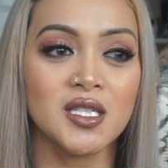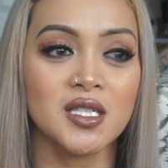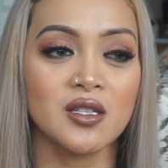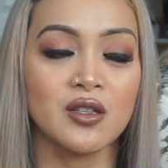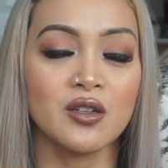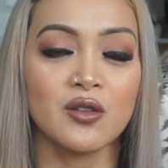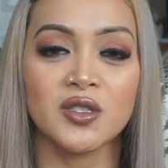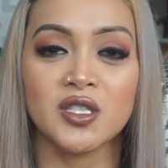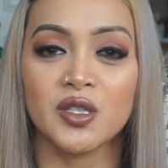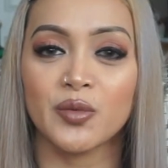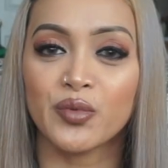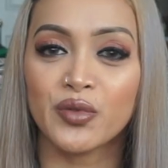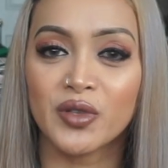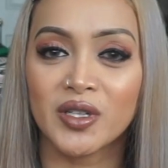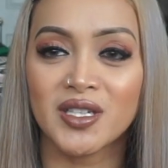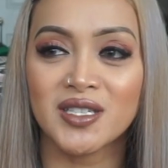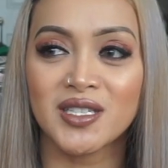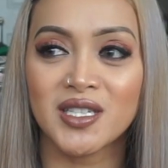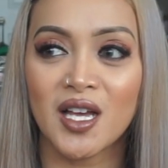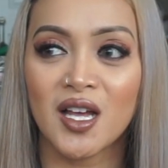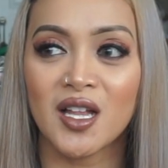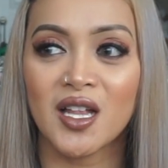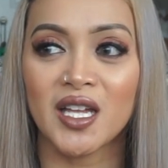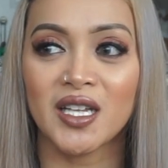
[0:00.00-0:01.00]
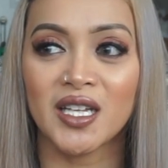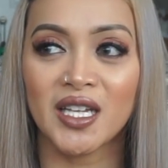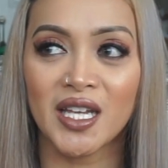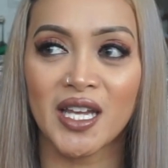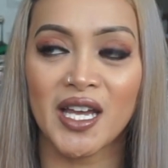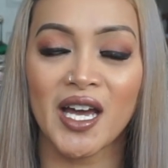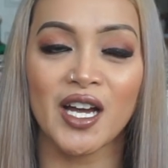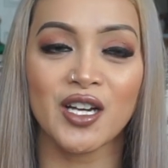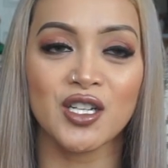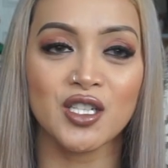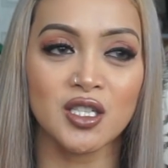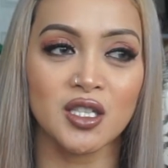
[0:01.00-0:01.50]
There was a pre-sale, and he
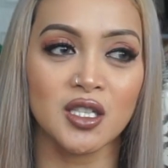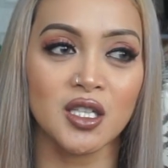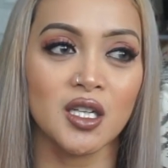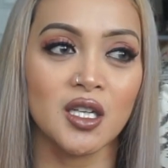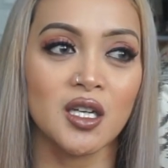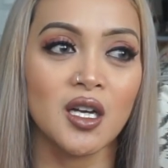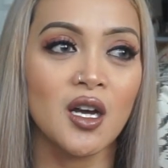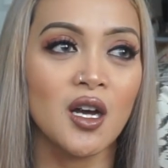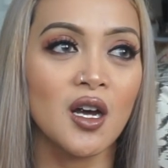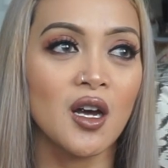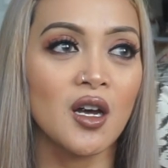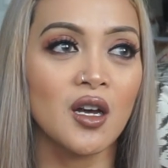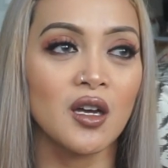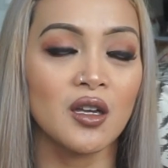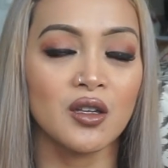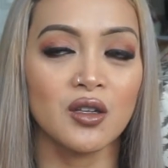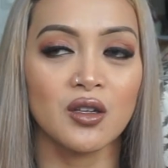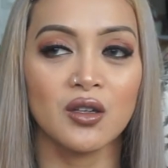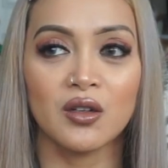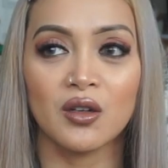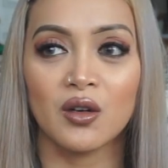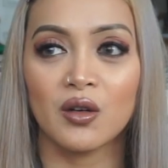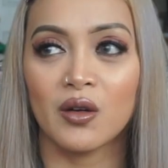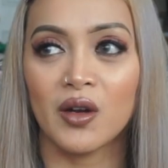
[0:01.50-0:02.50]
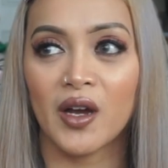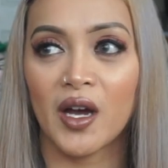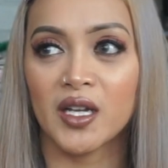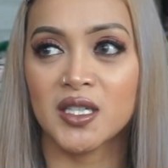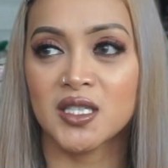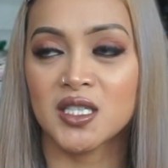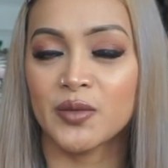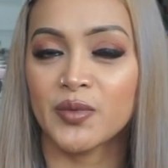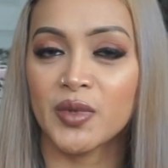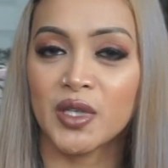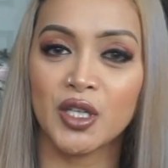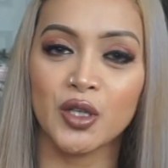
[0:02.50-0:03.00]
actually, you know,
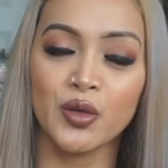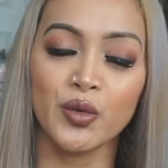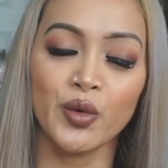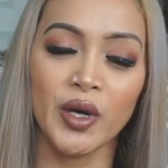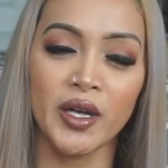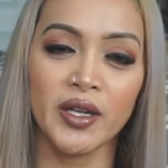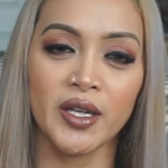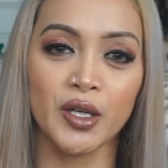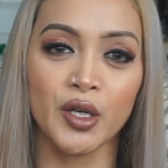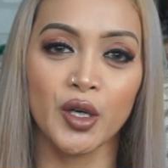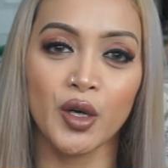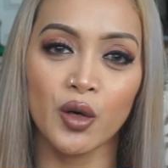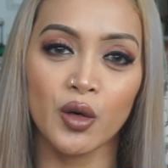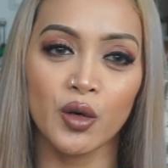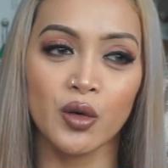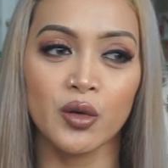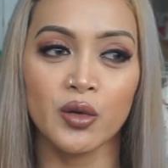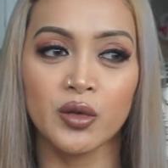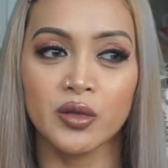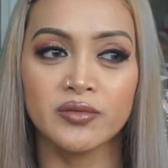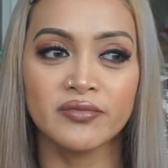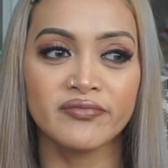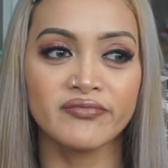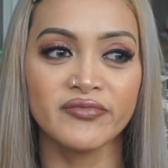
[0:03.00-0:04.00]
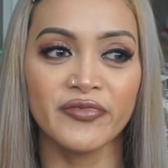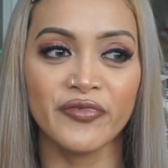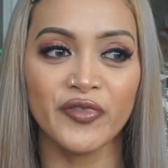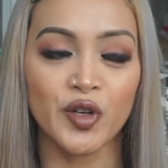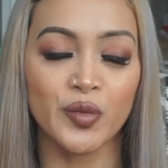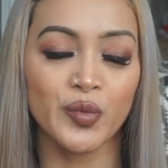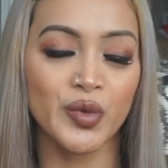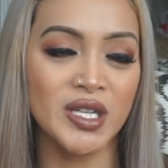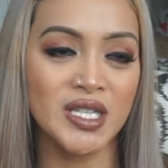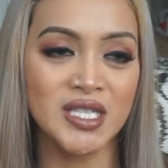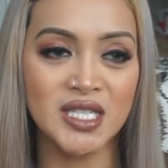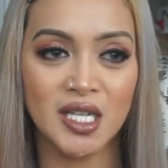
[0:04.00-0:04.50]
had somebody who had a code for
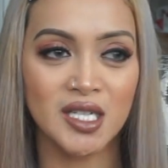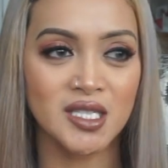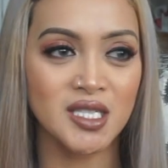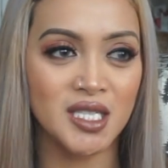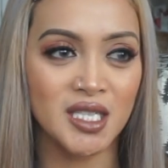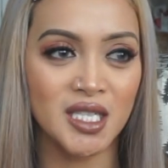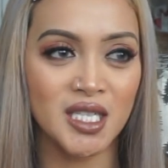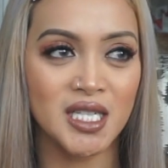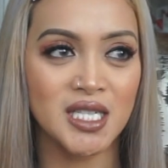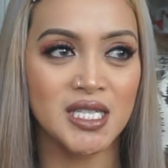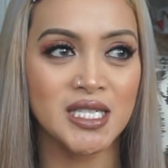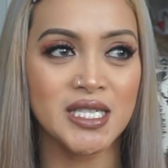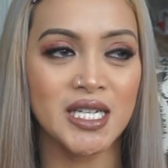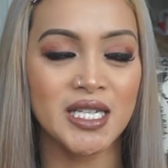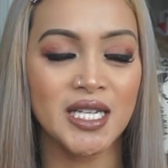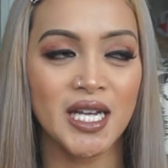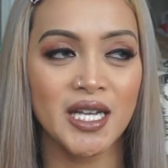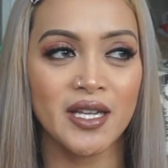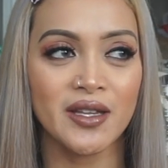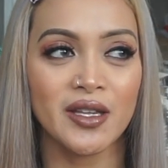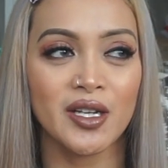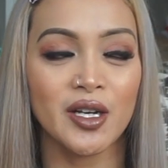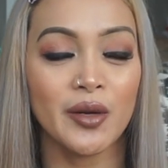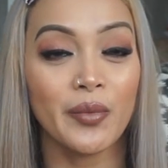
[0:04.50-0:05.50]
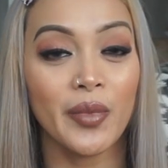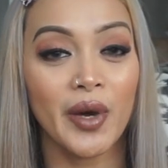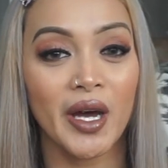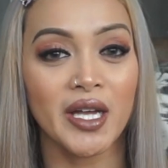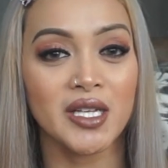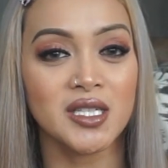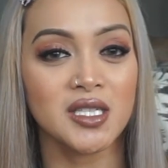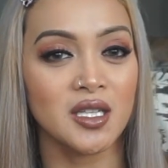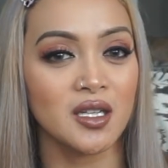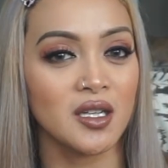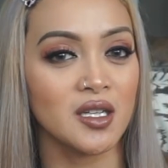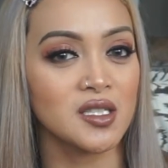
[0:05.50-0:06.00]
pre-sale tickets and ended up
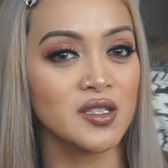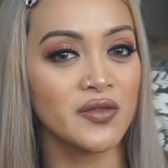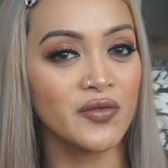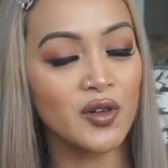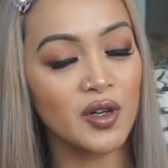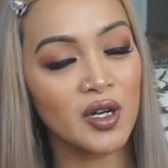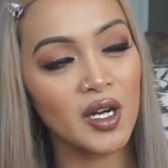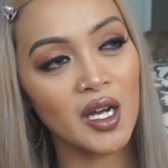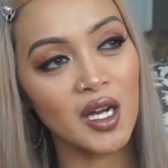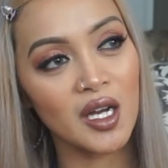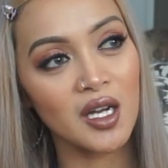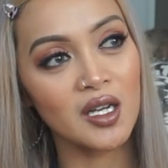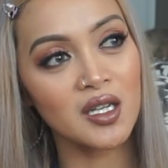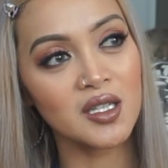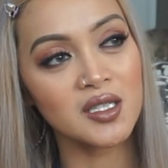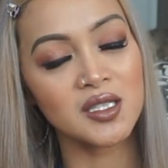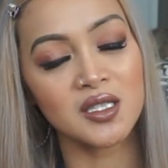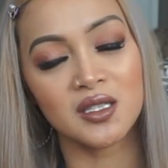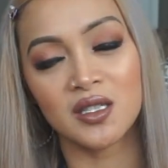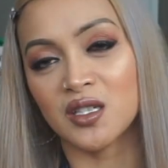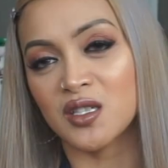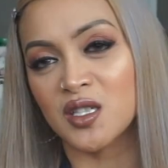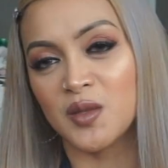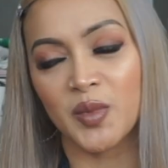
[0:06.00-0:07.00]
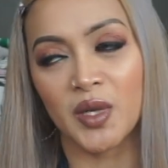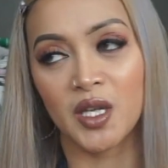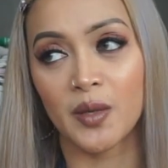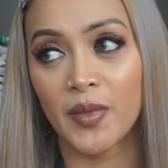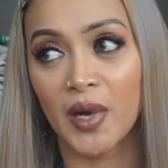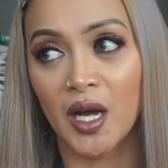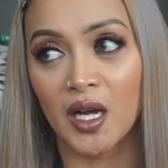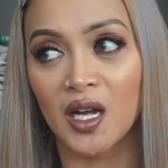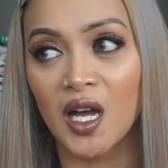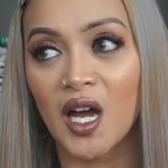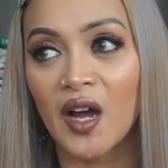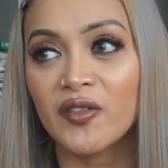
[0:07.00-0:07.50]
buying tickets for us, and I just paid him
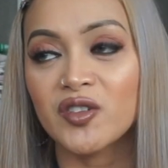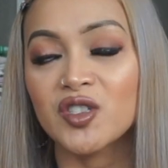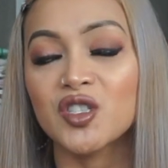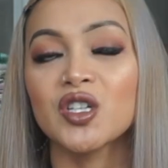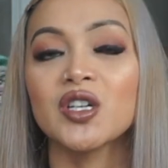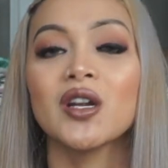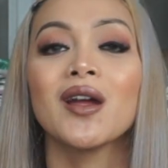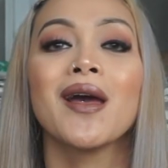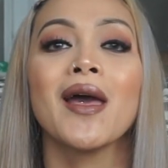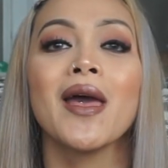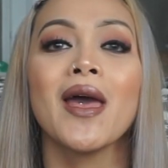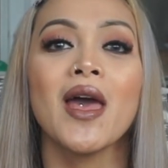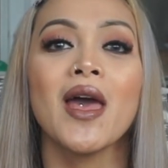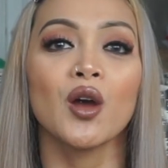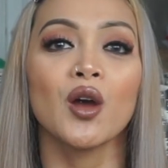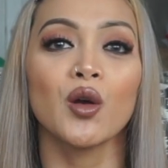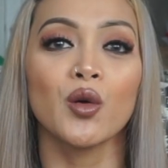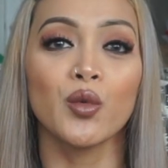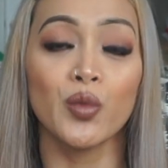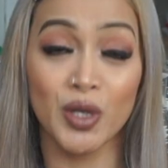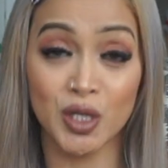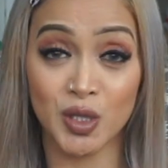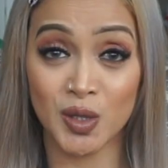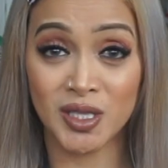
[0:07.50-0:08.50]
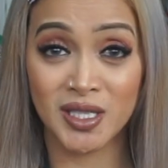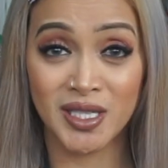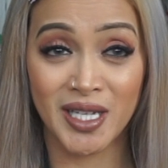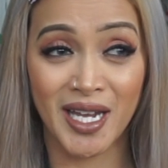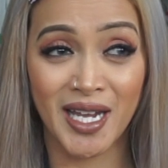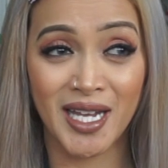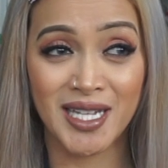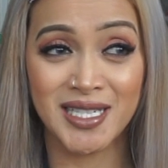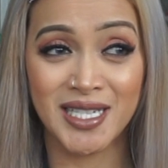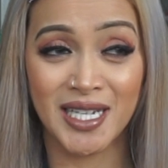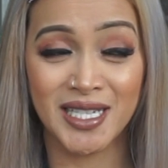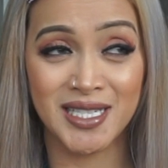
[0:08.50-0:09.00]
back after, which was
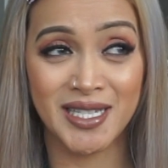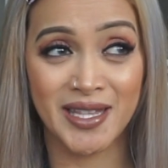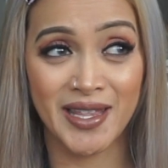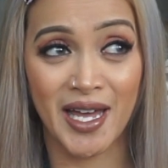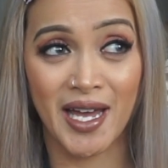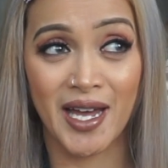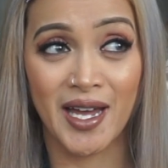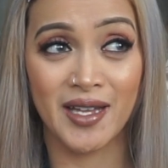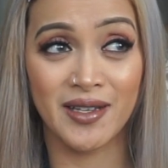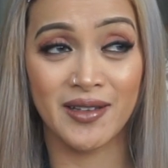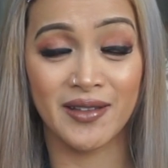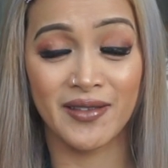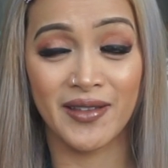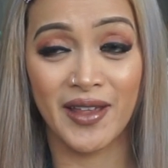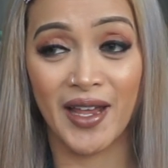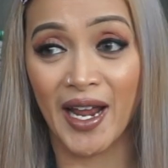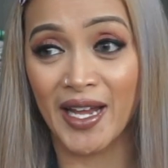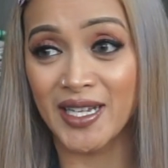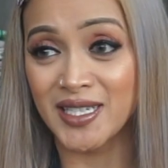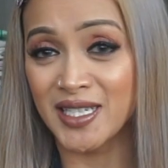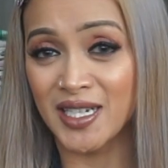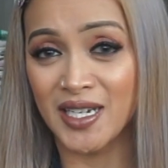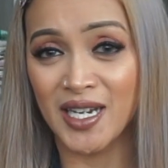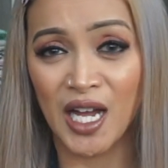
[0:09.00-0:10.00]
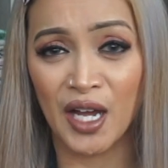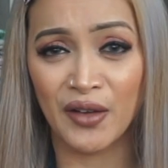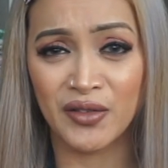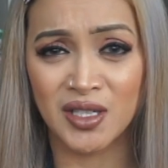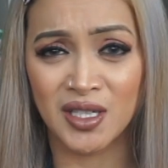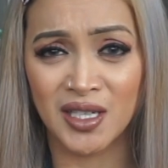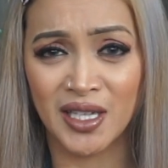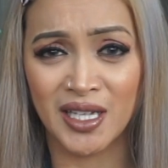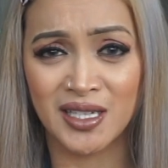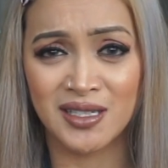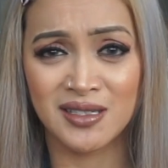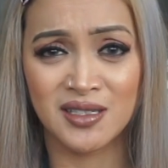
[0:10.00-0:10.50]
nice. That I didn't have
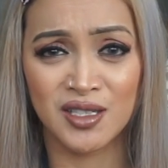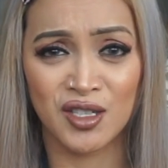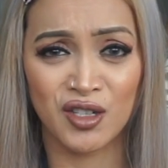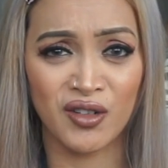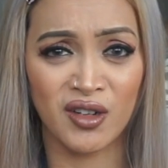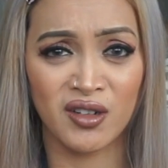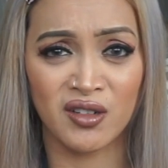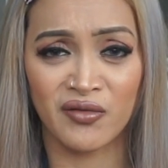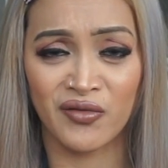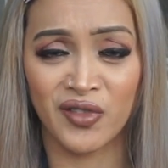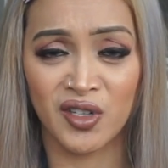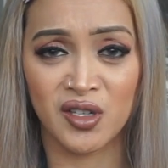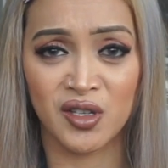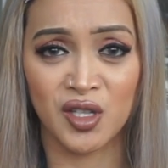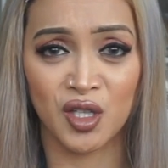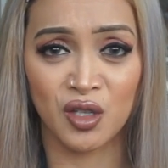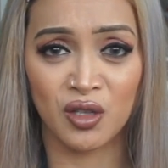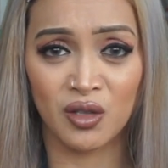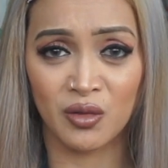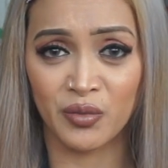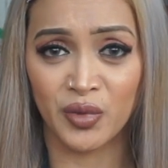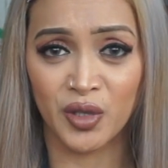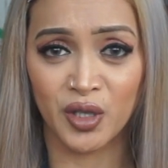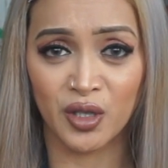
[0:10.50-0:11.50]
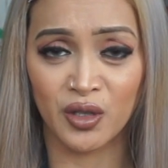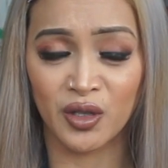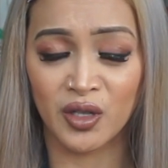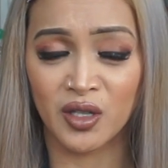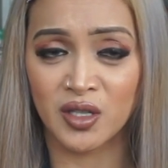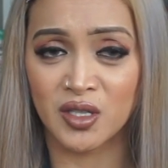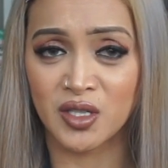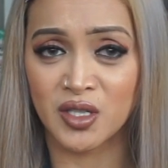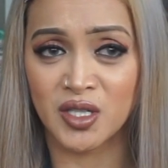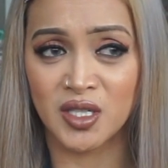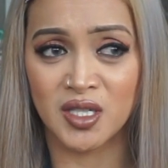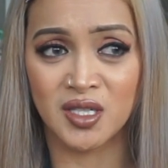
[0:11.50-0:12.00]
to like sit around in front of the computer
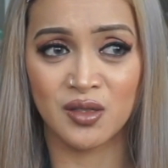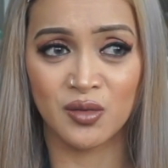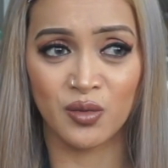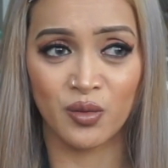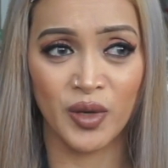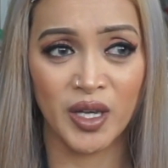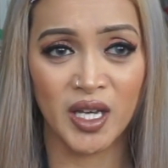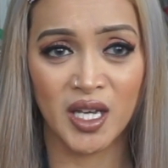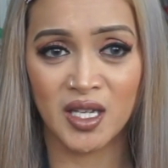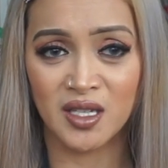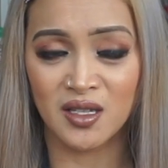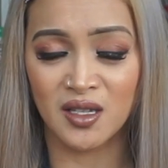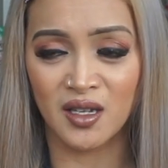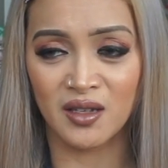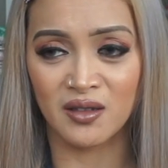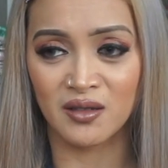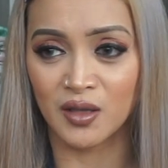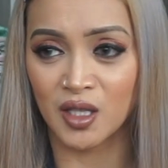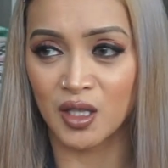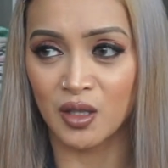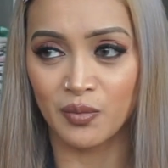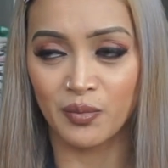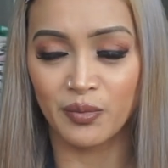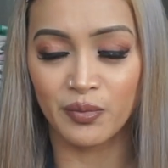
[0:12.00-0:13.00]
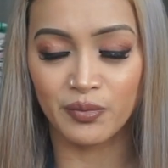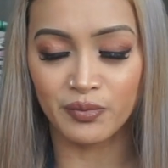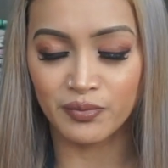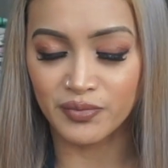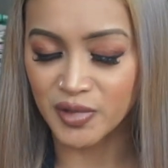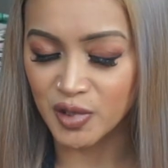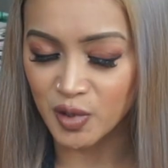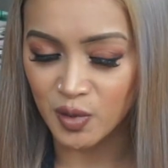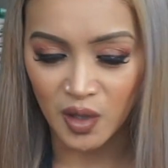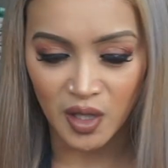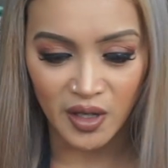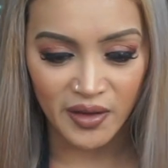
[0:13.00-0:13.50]
and just wait and, you know,
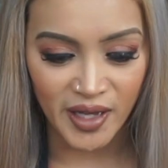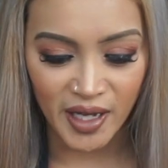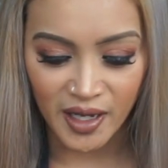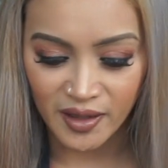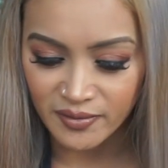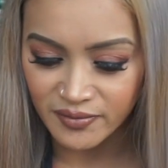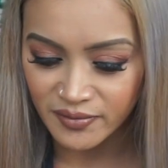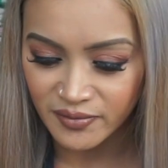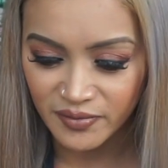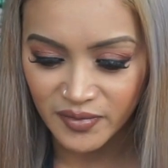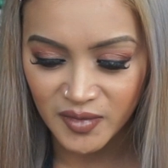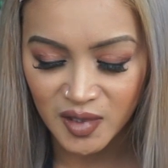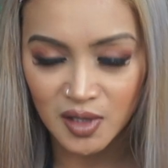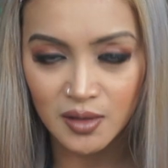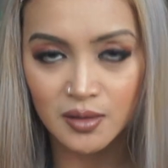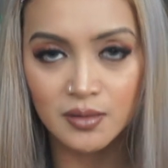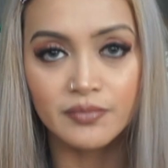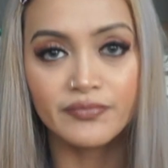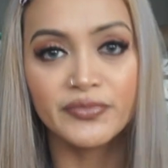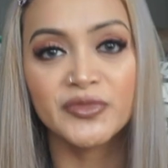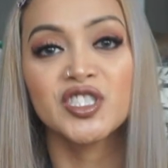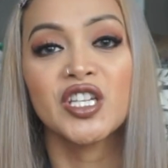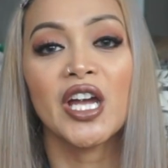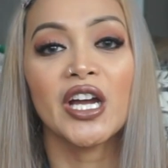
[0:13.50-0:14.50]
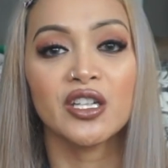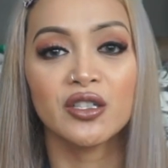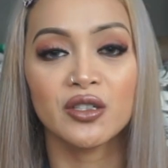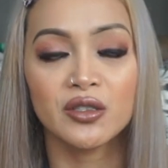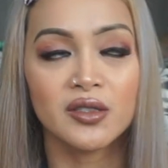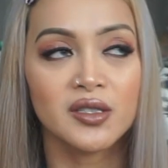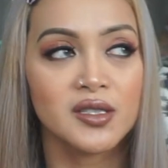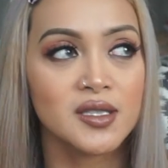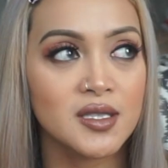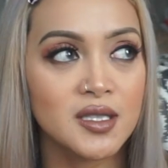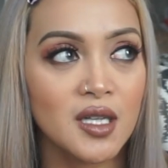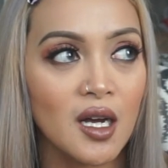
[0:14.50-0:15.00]
do all that
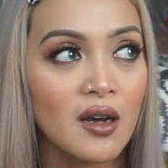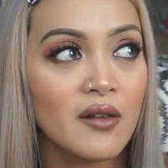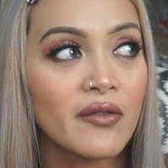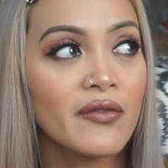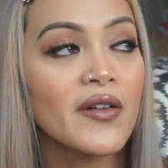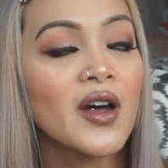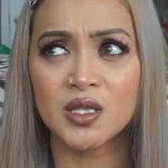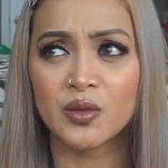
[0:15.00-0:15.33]
technical stuff.